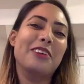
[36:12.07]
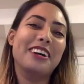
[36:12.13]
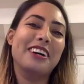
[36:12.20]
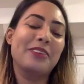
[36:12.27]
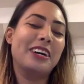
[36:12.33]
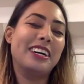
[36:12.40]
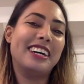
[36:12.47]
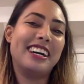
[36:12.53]

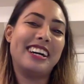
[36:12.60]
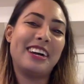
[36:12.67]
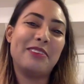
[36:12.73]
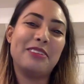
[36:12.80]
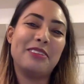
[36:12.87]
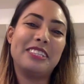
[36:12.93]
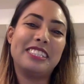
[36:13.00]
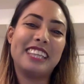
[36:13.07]
well, I
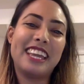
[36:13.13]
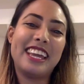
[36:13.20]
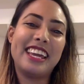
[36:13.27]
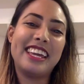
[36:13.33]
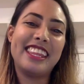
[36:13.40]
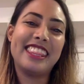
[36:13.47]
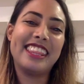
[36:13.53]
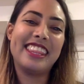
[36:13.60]
would
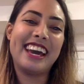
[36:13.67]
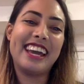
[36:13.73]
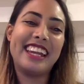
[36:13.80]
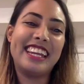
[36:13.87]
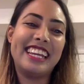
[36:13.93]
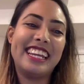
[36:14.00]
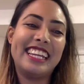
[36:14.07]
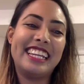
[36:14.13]
say that
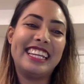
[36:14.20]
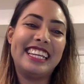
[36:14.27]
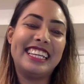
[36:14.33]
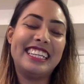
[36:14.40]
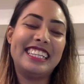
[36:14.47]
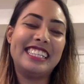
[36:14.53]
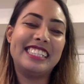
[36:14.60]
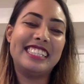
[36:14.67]
it
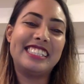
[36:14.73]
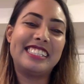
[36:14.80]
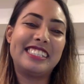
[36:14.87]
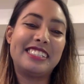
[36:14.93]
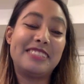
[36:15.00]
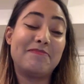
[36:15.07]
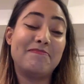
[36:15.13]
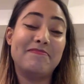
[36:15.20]

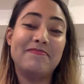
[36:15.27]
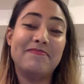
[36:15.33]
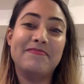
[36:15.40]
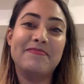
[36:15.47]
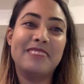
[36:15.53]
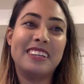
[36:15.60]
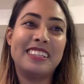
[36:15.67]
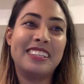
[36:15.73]
is
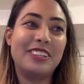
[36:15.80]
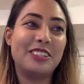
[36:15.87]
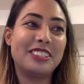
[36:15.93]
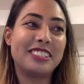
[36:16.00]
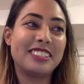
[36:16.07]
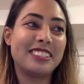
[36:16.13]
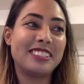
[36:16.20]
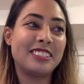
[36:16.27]

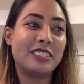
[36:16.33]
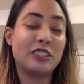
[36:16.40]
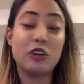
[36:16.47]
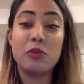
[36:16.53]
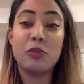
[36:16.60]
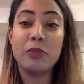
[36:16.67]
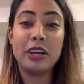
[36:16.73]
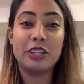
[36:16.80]
there's
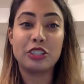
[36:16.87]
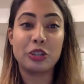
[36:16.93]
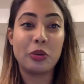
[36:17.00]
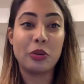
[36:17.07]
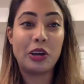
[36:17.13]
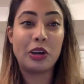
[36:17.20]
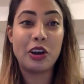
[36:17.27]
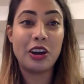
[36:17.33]
so much
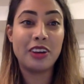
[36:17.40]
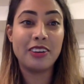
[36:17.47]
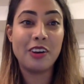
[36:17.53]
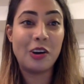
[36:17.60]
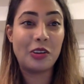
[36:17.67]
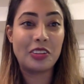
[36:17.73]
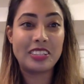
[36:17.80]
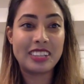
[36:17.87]
going on
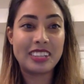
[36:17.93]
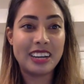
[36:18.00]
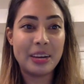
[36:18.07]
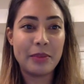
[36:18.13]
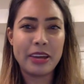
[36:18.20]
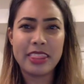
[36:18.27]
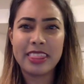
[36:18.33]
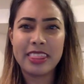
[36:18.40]
all the
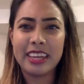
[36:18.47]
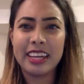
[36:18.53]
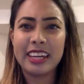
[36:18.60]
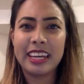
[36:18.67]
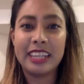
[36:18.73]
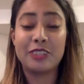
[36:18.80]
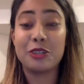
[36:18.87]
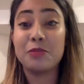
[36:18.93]
time. I think
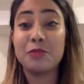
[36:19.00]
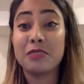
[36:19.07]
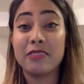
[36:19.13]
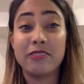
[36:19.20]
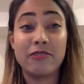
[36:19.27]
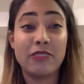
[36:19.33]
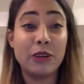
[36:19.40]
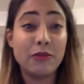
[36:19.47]
in terms
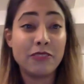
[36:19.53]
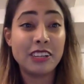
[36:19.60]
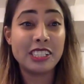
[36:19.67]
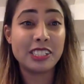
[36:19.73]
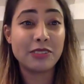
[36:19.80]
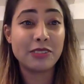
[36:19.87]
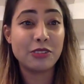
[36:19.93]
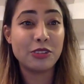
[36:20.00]
of film
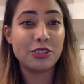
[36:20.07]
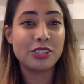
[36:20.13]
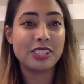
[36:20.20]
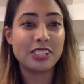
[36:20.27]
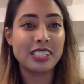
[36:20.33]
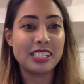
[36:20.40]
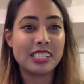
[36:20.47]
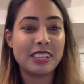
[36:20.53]
festivals
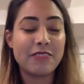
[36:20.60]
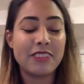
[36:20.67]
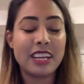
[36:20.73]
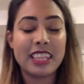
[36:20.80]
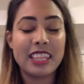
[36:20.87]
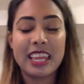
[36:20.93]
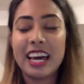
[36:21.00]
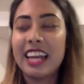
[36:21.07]
and stuff
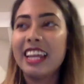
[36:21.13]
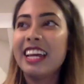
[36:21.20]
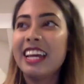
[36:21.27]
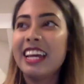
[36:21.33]
like that,